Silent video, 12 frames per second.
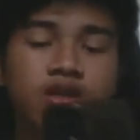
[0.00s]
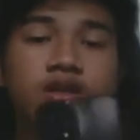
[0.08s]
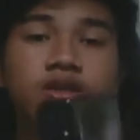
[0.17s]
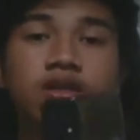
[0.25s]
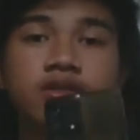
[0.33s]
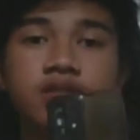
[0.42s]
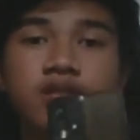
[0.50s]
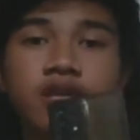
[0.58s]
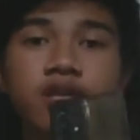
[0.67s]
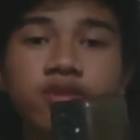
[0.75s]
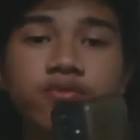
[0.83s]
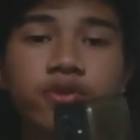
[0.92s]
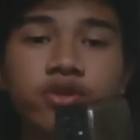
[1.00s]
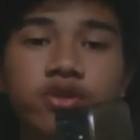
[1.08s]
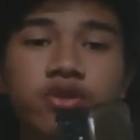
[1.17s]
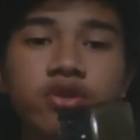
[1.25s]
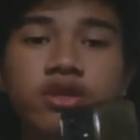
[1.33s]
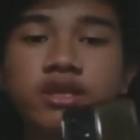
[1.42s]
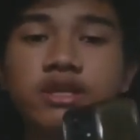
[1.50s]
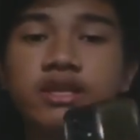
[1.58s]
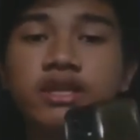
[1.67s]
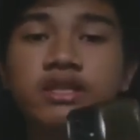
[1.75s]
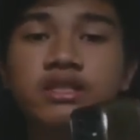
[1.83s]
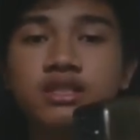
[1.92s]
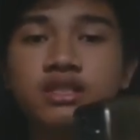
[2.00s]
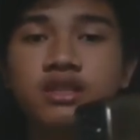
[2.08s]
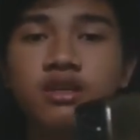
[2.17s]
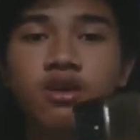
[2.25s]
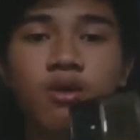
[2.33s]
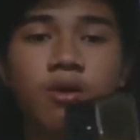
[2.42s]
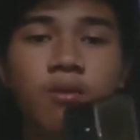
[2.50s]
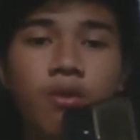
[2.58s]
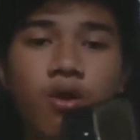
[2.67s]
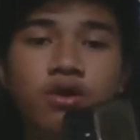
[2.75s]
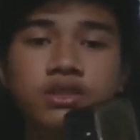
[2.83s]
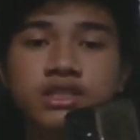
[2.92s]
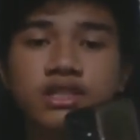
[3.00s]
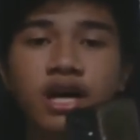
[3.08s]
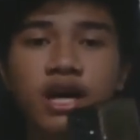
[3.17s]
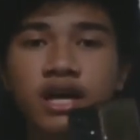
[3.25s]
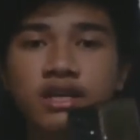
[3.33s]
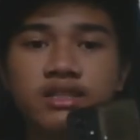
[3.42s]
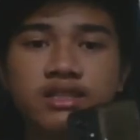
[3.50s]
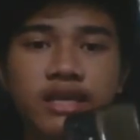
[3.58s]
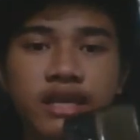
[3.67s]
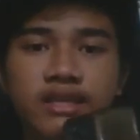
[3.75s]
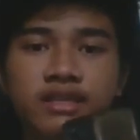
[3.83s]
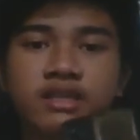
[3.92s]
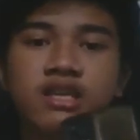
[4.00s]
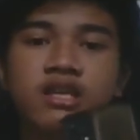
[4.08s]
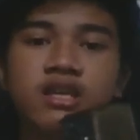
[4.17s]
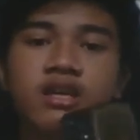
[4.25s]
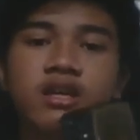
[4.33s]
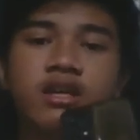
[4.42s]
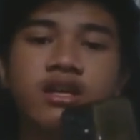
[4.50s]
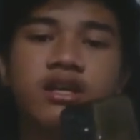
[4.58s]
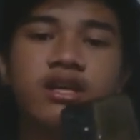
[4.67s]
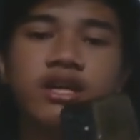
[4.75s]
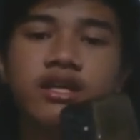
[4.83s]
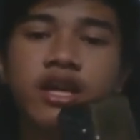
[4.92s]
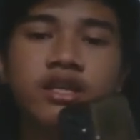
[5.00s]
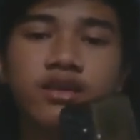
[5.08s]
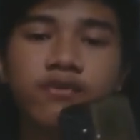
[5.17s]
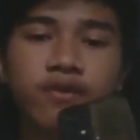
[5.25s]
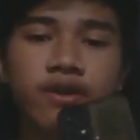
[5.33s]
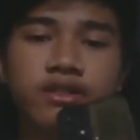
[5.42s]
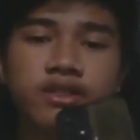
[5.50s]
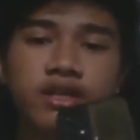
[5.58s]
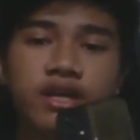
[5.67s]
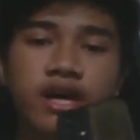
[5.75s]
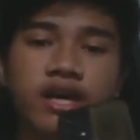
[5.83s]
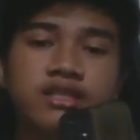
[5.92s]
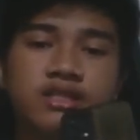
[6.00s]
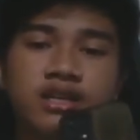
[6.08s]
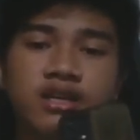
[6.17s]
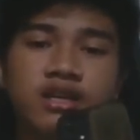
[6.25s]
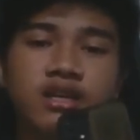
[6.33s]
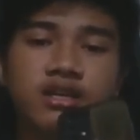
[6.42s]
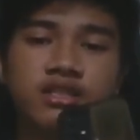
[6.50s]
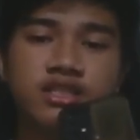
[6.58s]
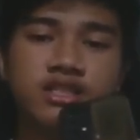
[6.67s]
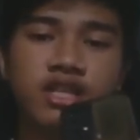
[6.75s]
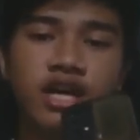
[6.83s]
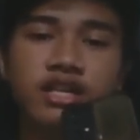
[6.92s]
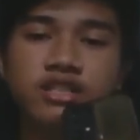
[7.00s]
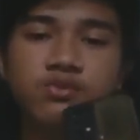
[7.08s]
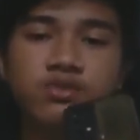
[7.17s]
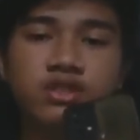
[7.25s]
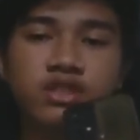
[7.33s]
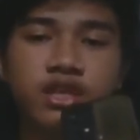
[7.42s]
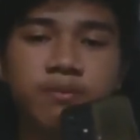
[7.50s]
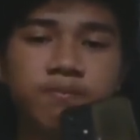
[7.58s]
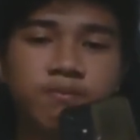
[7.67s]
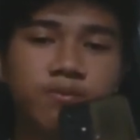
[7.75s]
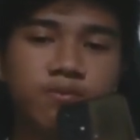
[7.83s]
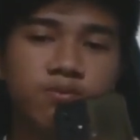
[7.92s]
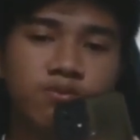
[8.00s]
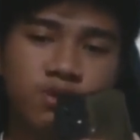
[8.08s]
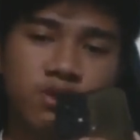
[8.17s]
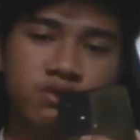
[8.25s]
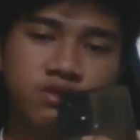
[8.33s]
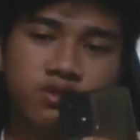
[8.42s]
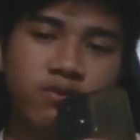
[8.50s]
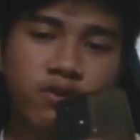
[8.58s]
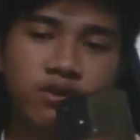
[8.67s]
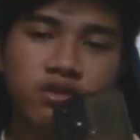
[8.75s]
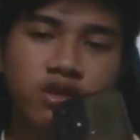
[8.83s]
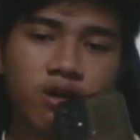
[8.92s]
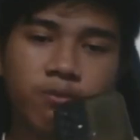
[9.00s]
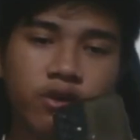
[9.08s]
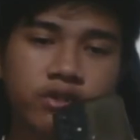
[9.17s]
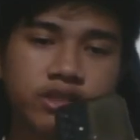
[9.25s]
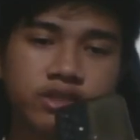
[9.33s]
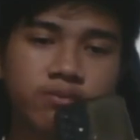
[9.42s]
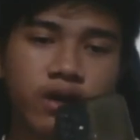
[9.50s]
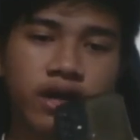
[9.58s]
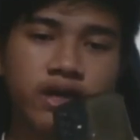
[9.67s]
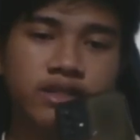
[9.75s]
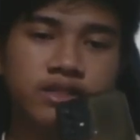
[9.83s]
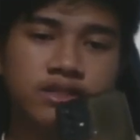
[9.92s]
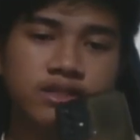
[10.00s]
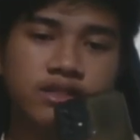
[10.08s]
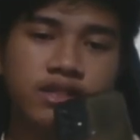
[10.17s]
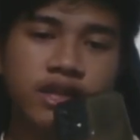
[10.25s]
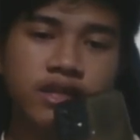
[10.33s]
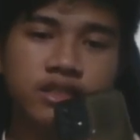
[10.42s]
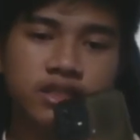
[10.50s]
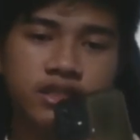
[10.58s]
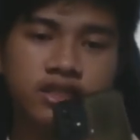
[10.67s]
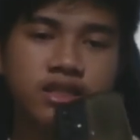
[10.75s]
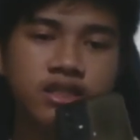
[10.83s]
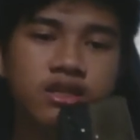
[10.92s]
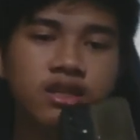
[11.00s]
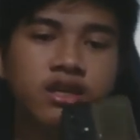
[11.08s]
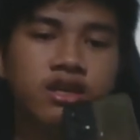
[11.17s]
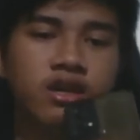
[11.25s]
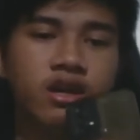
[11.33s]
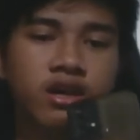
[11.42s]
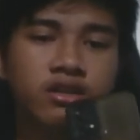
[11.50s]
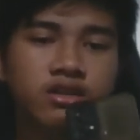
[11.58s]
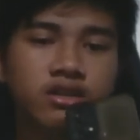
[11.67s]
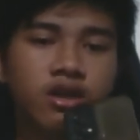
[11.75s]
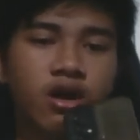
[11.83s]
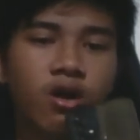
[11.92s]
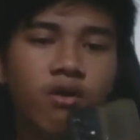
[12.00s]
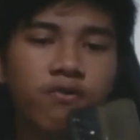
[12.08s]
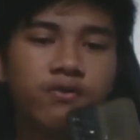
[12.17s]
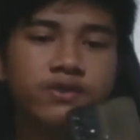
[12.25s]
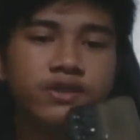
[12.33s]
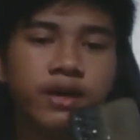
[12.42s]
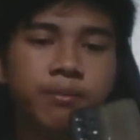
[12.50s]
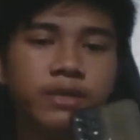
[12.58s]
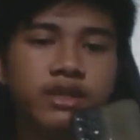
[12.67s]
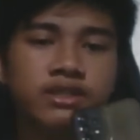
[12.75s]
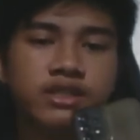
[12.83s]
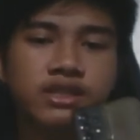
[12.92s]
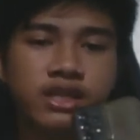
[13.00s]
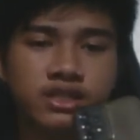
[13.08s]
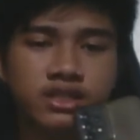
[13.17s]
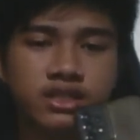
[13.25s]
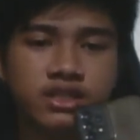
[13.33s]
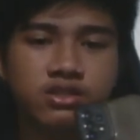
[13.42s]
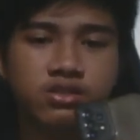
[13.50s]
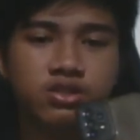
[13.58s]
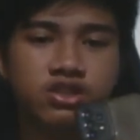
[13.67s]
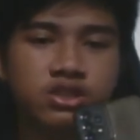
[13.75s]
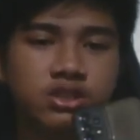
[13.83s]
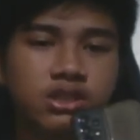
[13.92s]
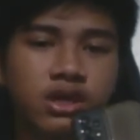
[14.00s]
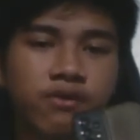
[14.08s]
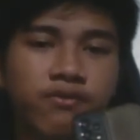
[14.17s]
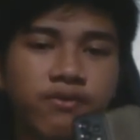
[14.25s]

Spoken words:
The second figure is Bong Tak Keng, identified as a Chinese Muslim governor appointed by Zheng He of the Ming dynasty to serve